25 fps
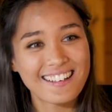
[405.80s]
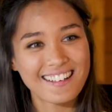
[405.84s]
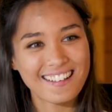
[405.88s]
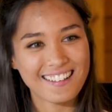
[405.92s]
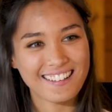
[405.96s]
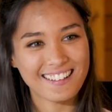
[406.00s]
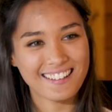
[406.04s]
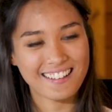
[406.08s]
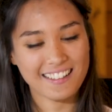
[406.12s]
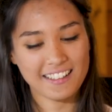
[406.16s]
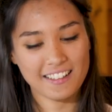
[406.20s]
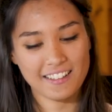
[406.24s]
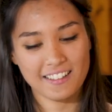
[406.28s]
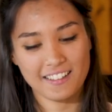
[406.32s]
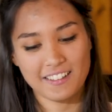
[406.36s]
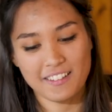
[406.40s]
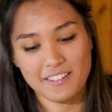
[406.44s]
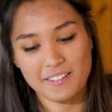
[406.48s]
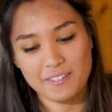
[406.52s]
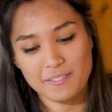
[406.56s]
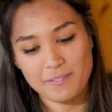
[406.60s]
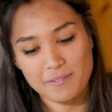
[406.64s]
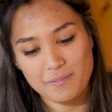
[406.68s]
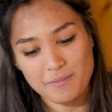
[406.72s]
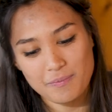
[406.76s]

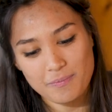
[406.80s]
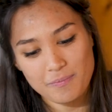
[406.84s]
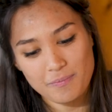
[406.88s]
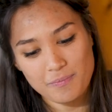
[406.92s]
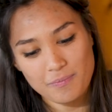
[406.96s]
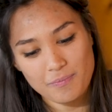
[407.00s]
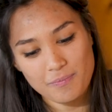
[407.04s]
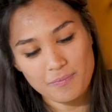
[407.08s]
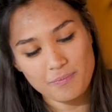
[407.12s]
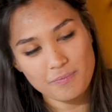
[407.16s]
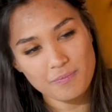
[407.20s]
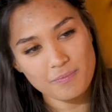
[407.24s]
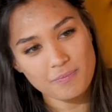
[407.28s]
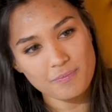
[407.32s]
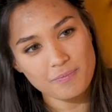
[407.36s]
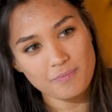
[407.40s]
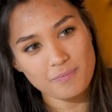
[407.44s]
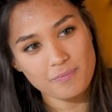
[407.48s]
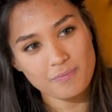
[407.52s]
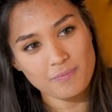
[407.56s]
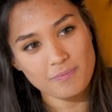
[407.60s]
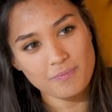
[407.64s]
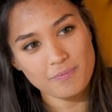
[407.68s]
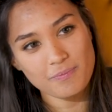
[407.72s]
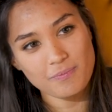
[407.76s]

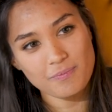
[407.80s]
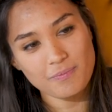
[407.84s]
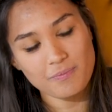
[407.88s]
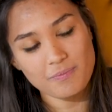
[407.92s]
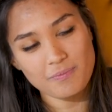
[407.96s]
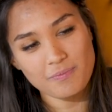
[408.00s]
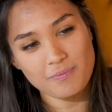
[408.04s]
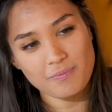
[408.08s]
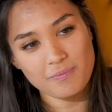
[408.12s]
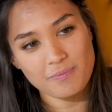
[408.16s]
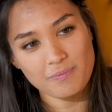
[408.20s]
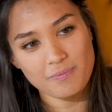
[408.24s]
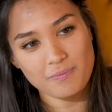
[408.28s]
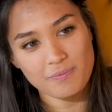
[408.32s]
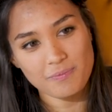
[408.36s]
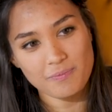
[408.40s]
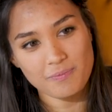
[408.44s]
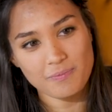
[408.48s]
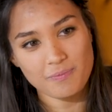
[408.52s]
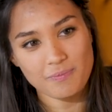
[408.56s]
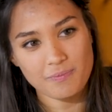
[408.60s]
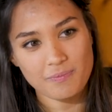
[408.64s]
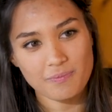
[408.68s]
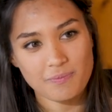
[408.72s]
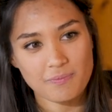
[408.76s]

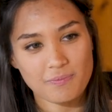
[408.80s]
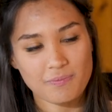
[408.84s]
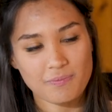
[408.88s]
[no speech]